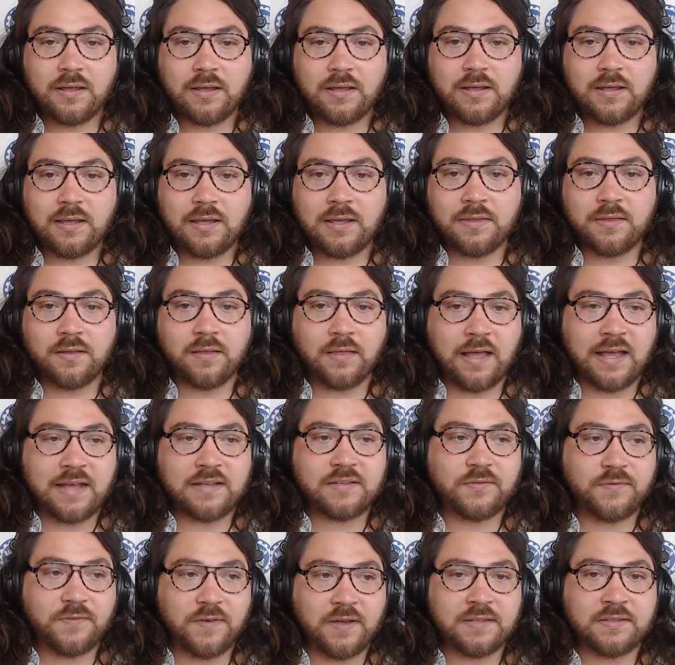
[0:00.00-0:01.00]
in the
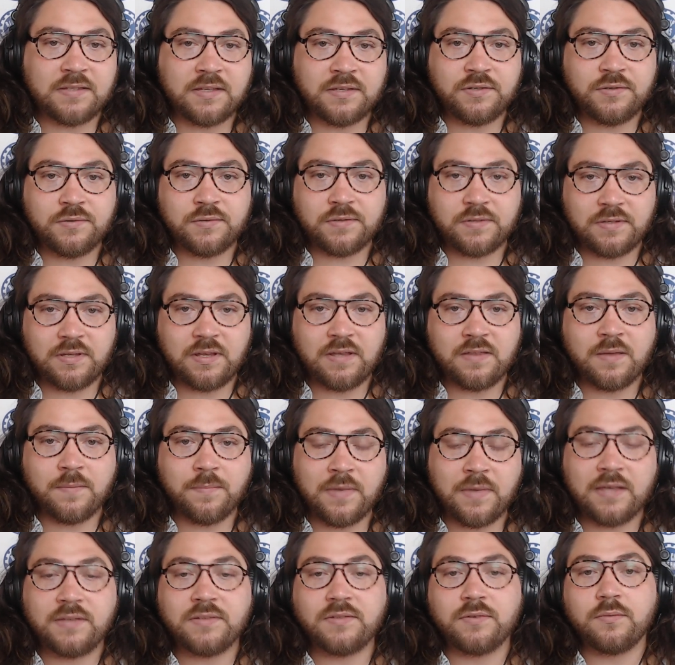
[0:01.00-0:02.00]
last fight did you see that
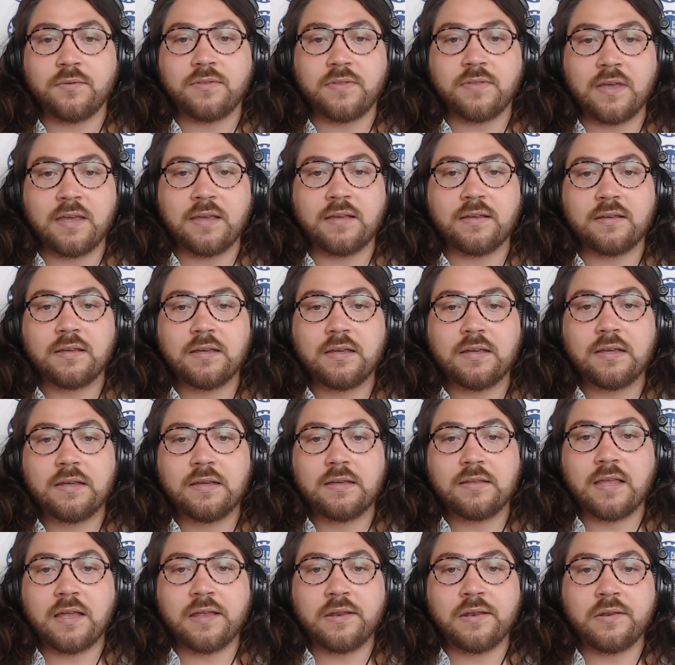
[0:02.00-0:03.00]
makes you think
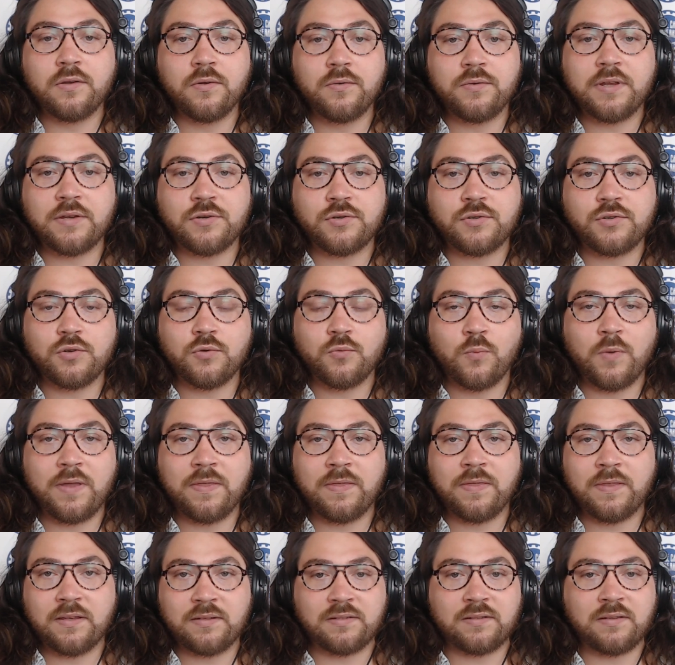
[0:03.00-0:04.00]
that Nunes should
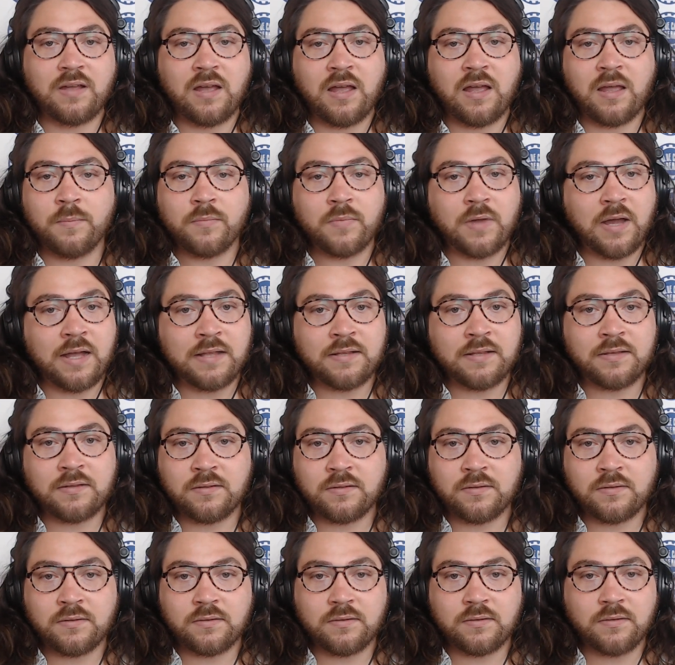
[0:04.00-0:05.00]
win this time? I,
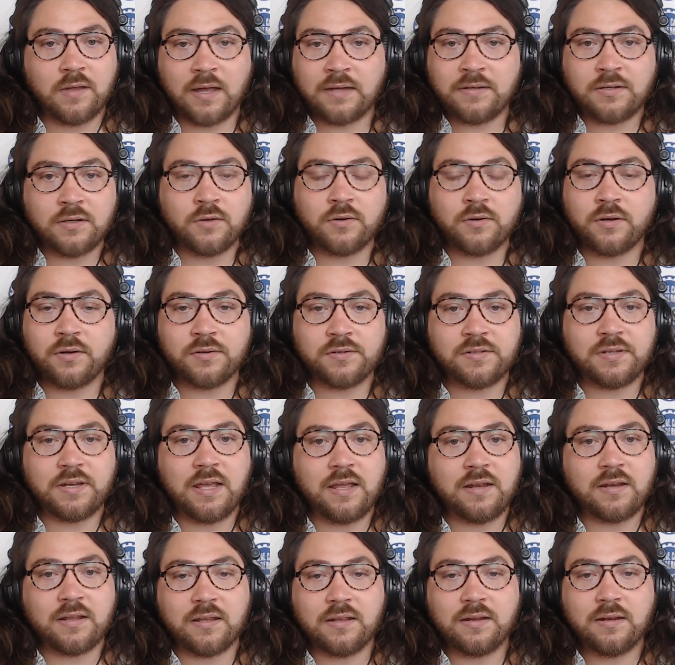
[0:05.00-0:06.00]
I don't
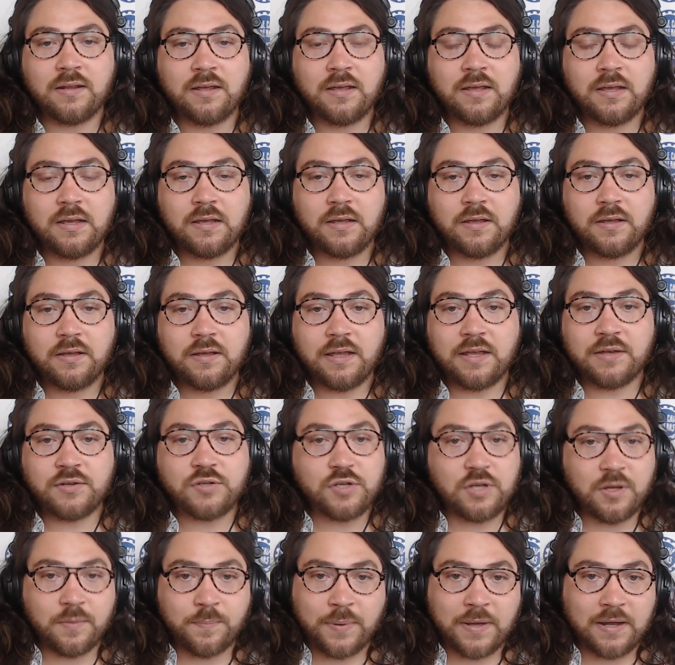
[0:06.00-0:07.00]
understand it. Is
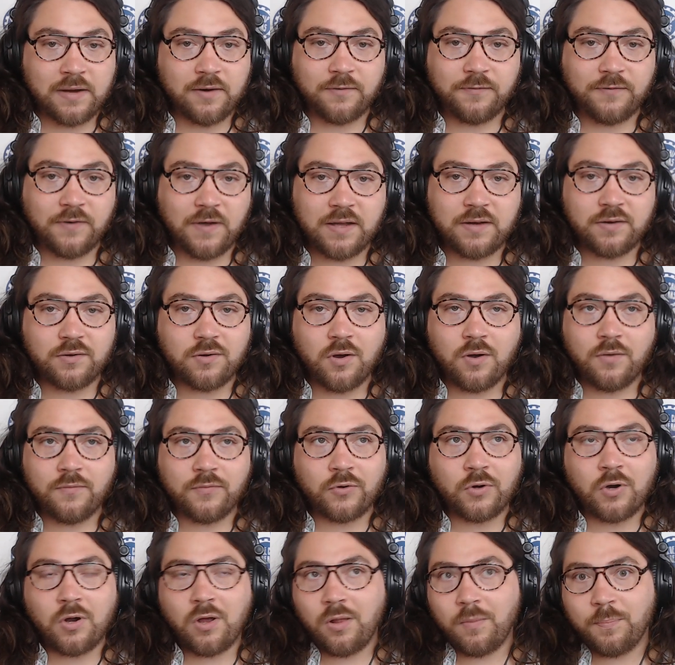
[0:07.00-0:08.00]
she a better fighter
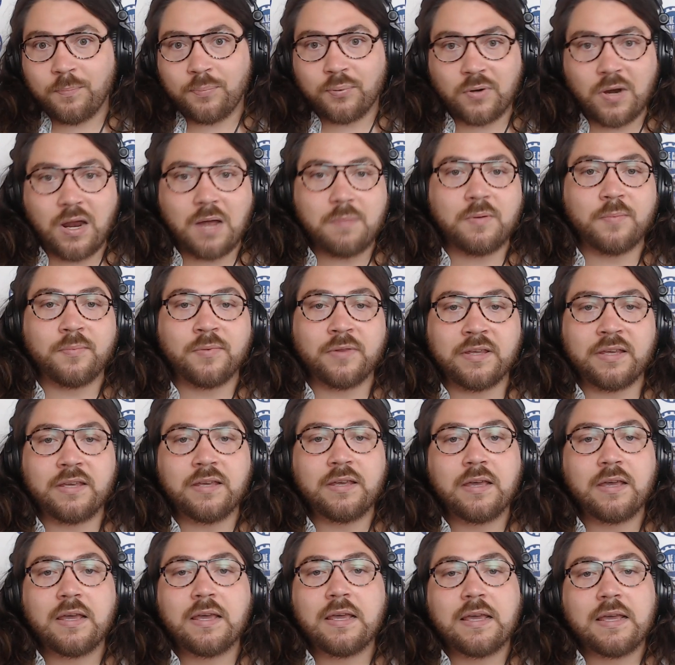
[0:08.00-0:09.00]
overall? Probably.
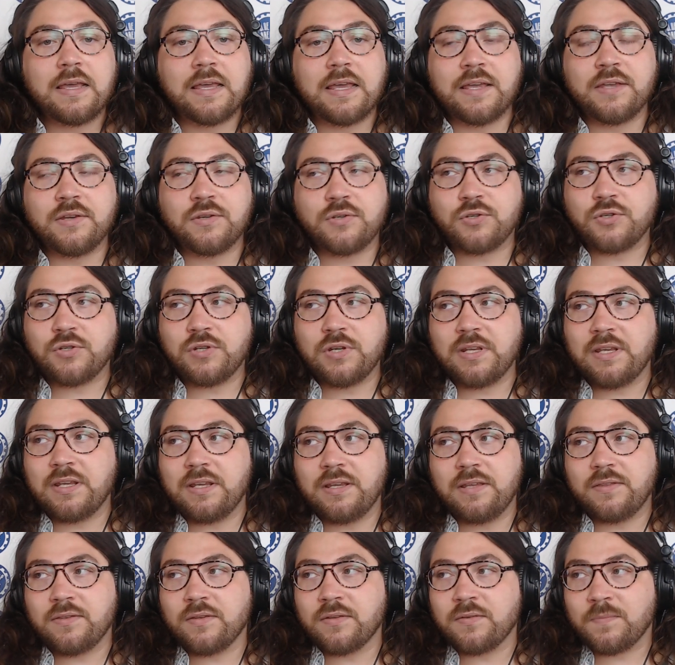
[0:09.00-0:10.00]
Is
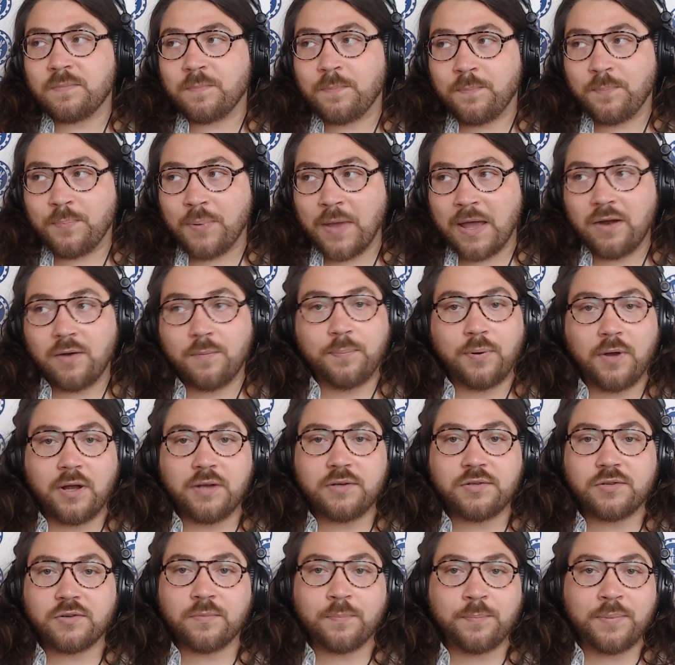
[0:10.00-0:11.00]
she the better
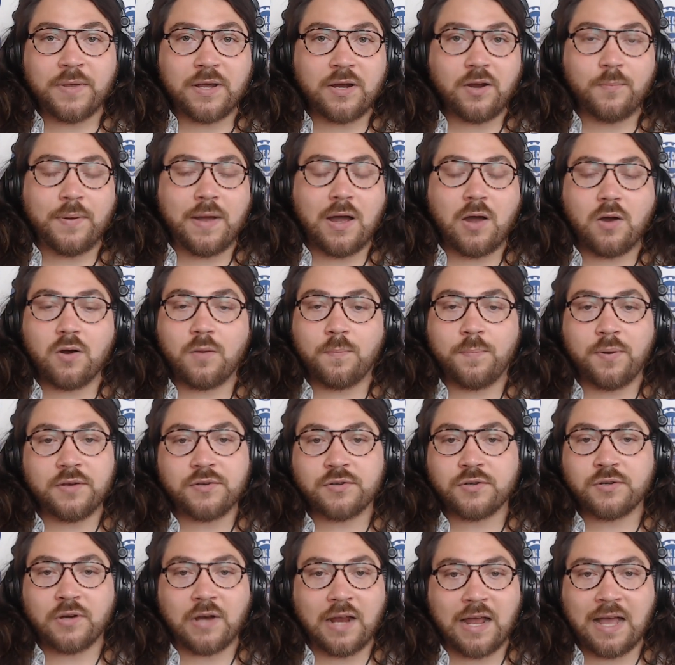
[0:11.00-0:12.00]
puncher, bigger power
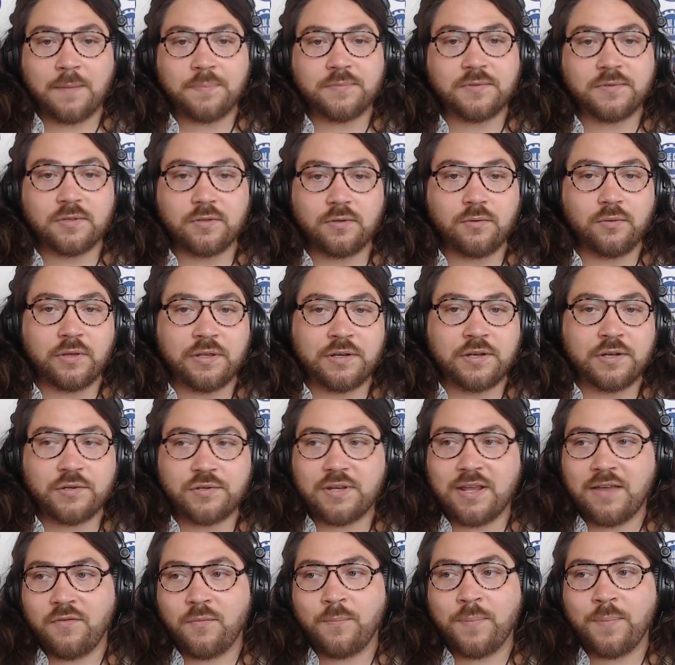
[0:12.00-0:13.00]
puncher? Absolutely. Does
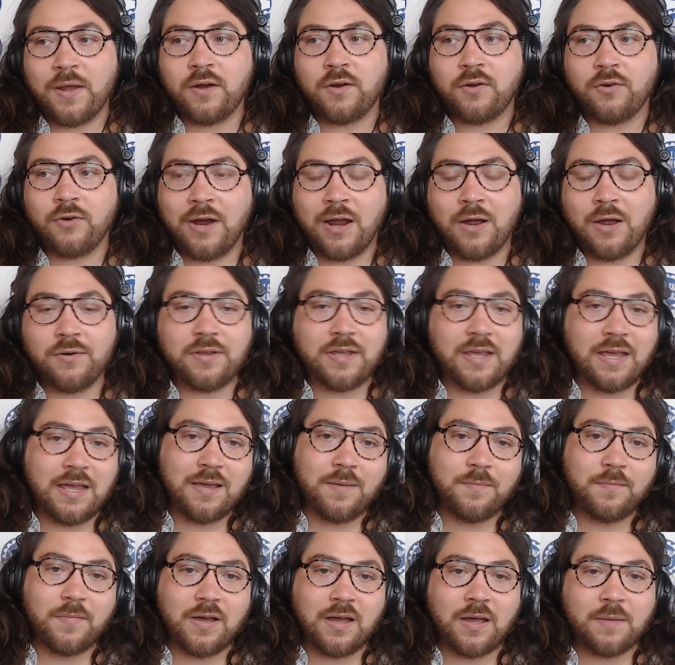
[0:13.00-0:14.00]
she have a better ground
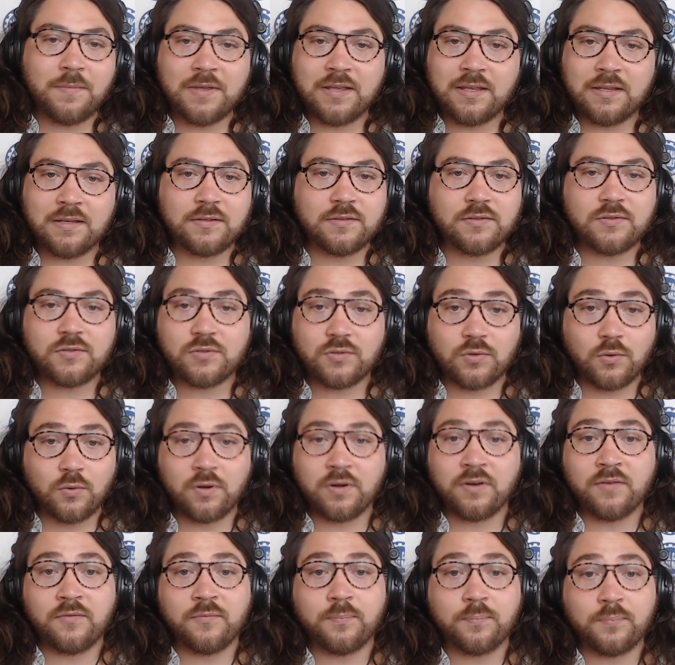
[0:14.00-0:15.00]
game? I mean,
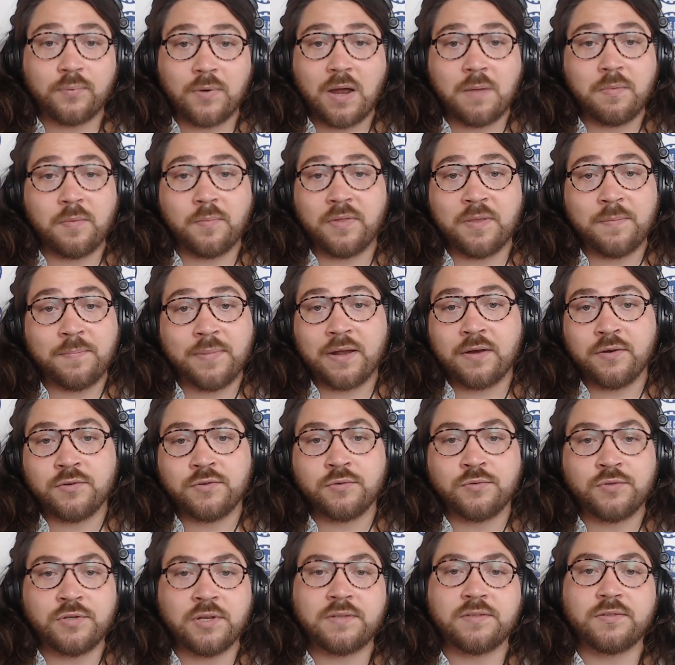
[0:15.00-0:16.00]
sort of. Probably better
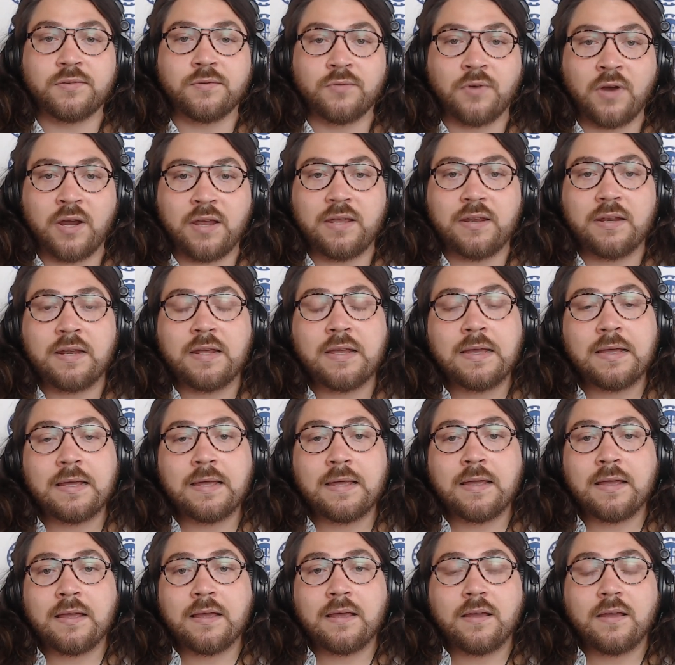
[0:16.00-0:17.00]
jiu-jitsu, right?
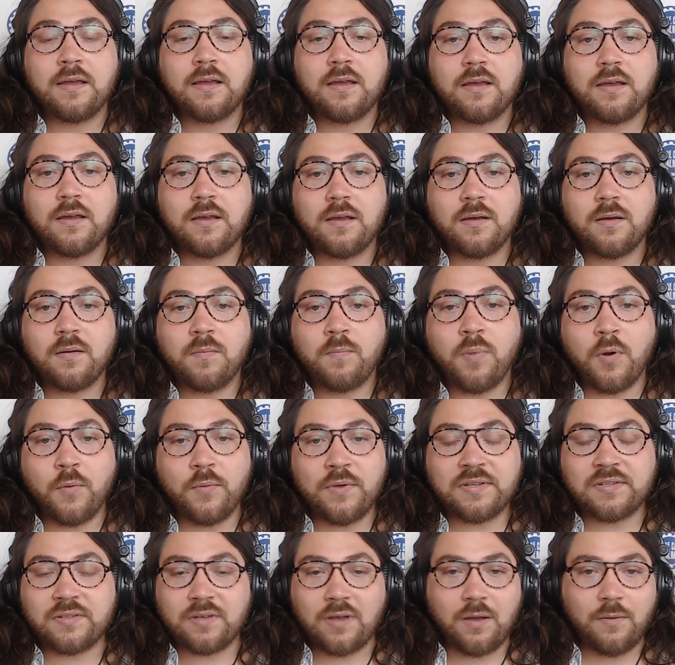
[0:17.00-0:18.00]
But
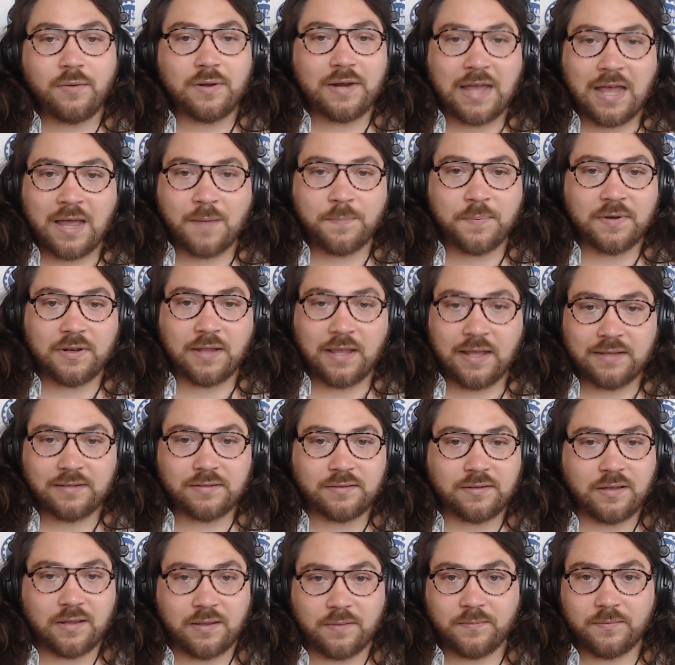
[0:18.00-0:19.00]
we saw what happened
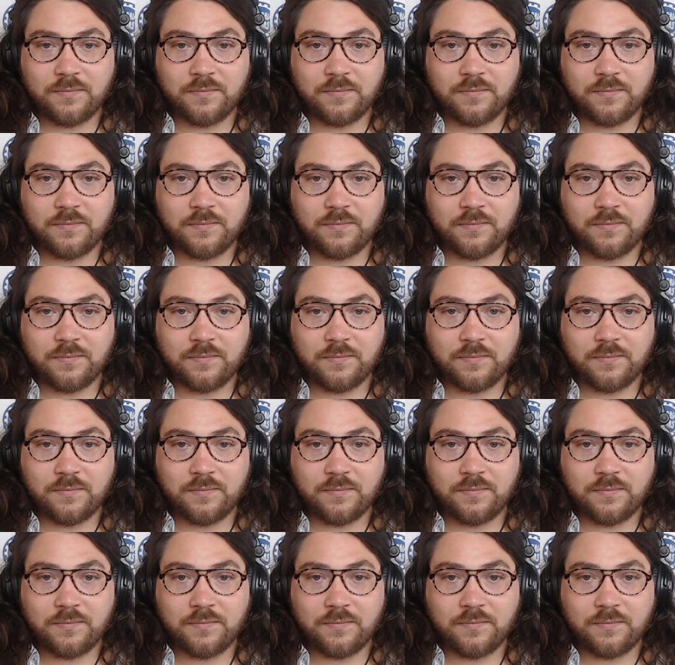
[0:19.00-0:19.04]
last time.